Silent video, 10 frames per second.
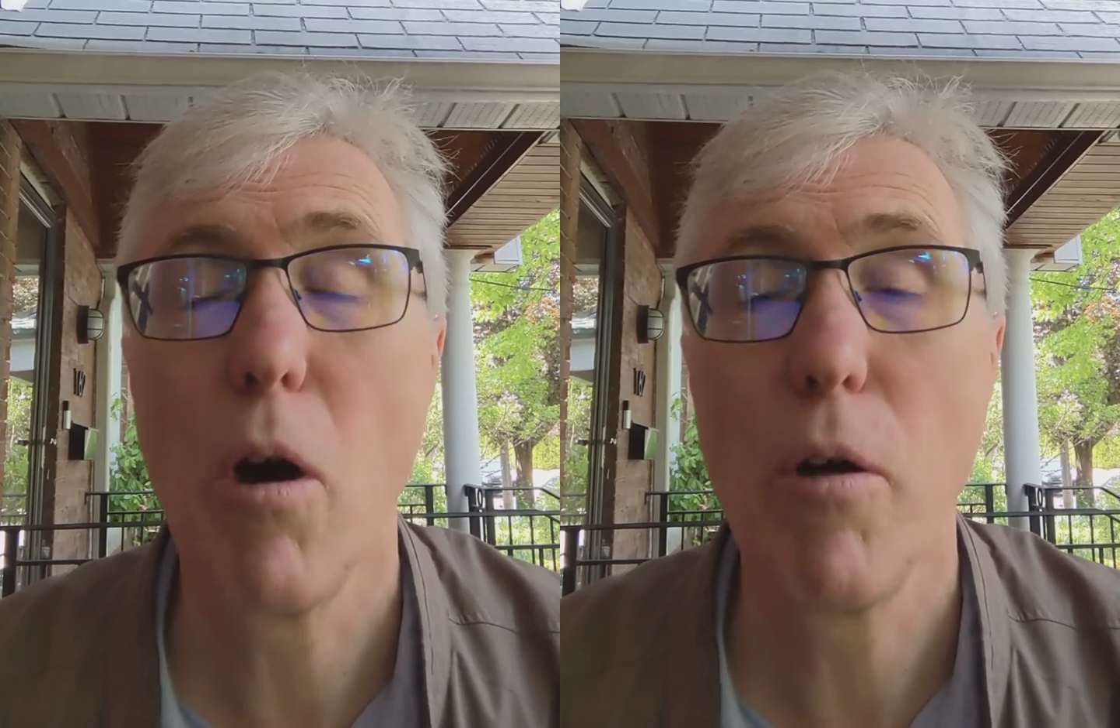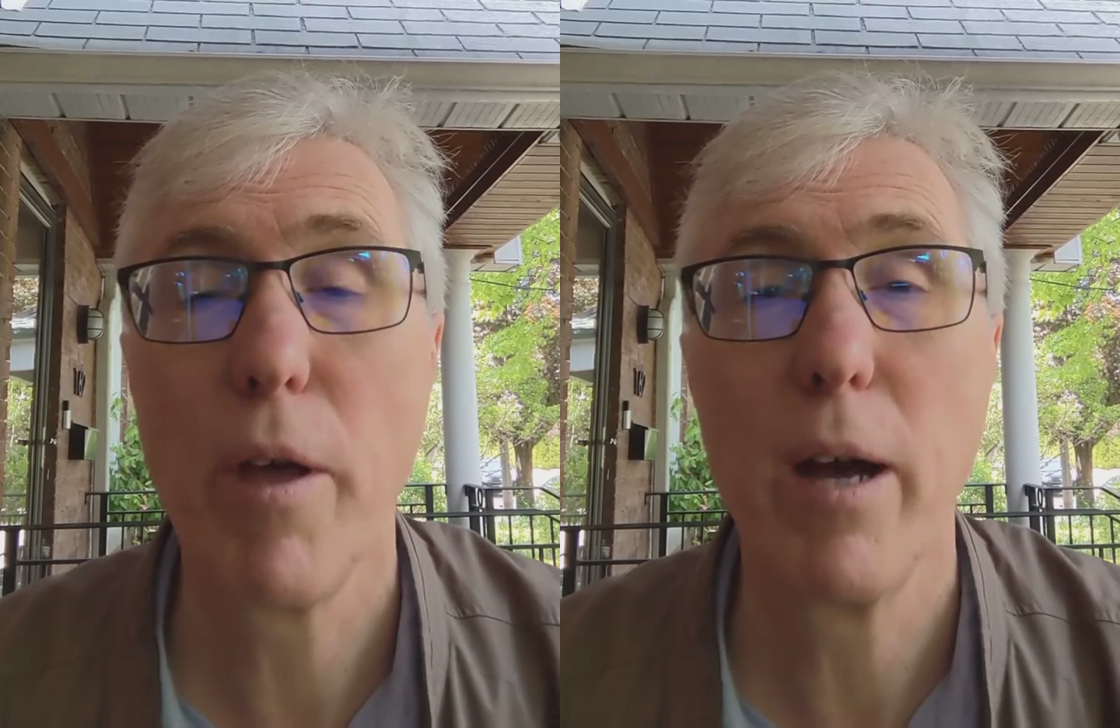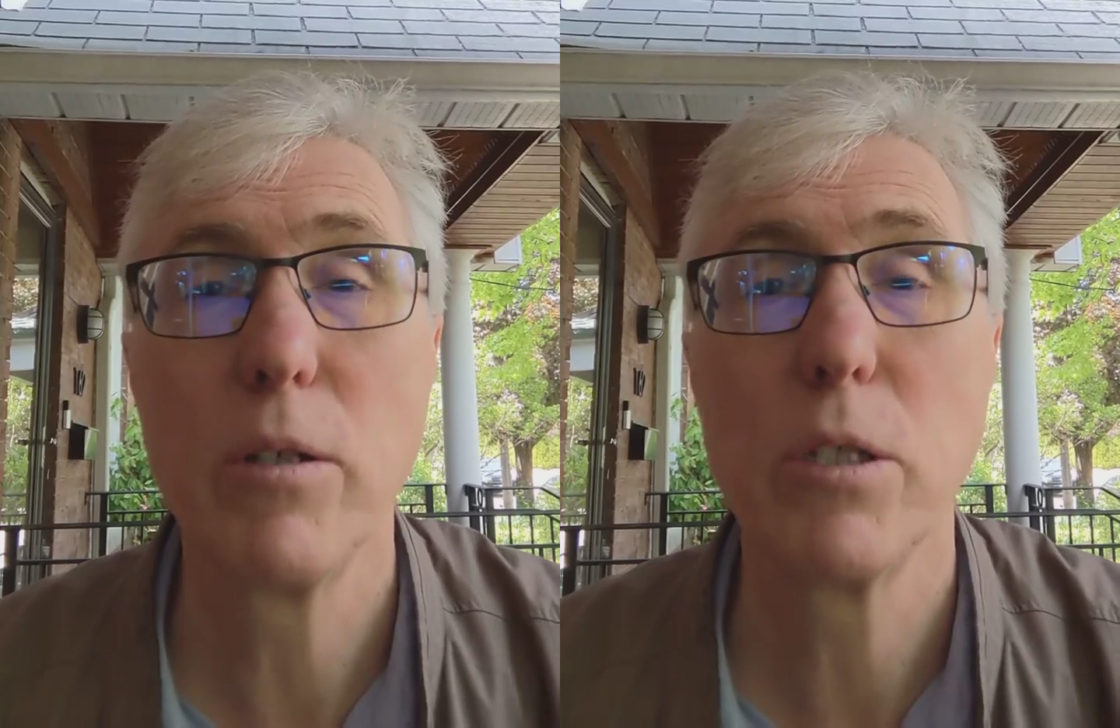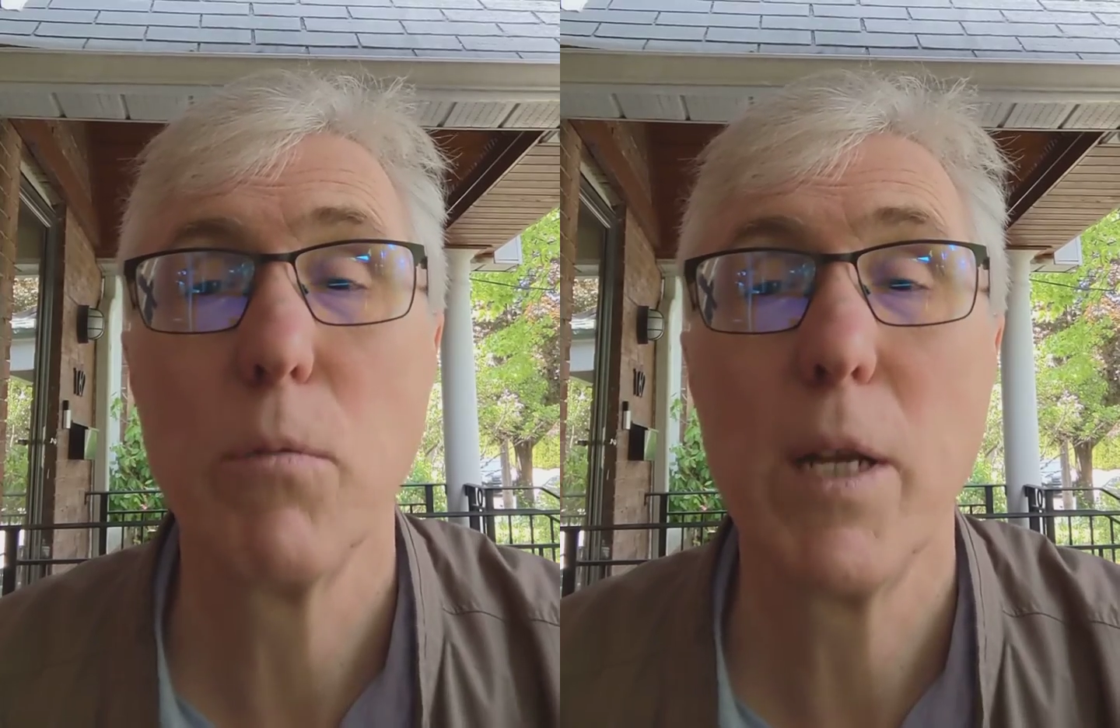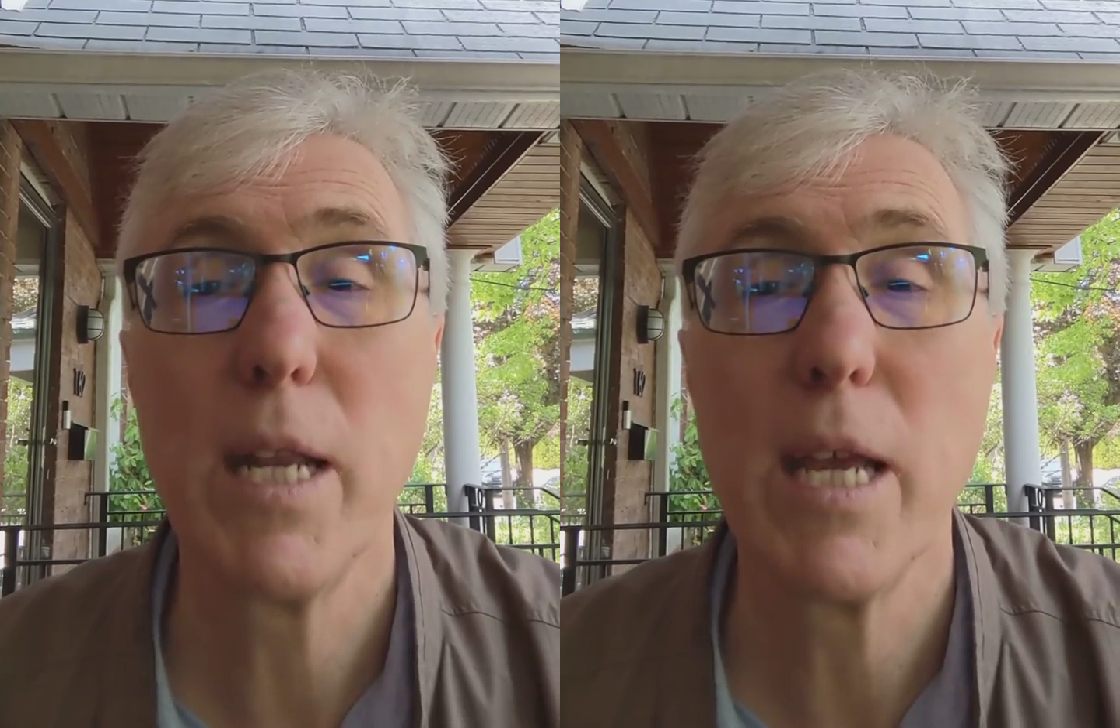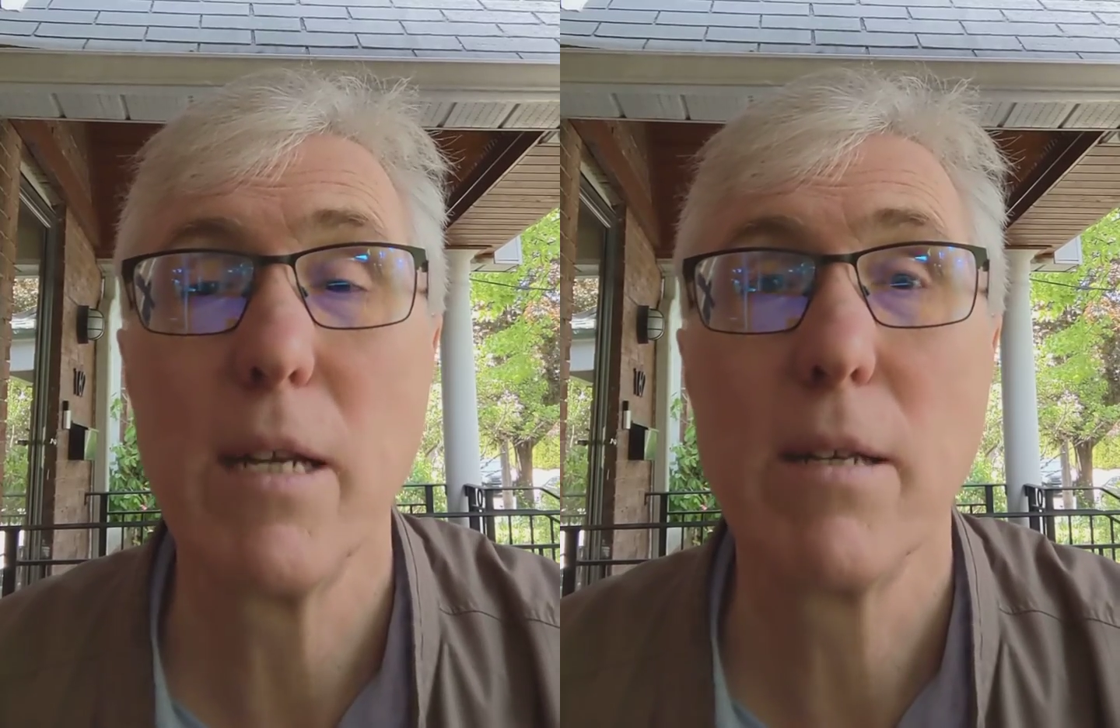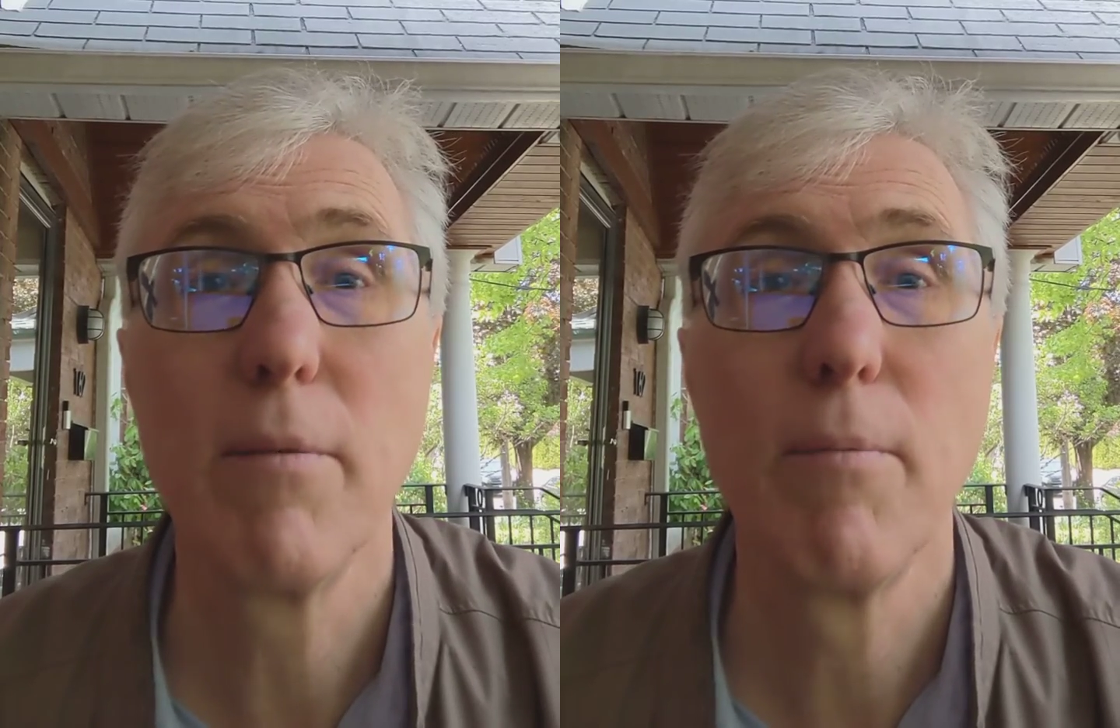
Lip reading: all the housing we need?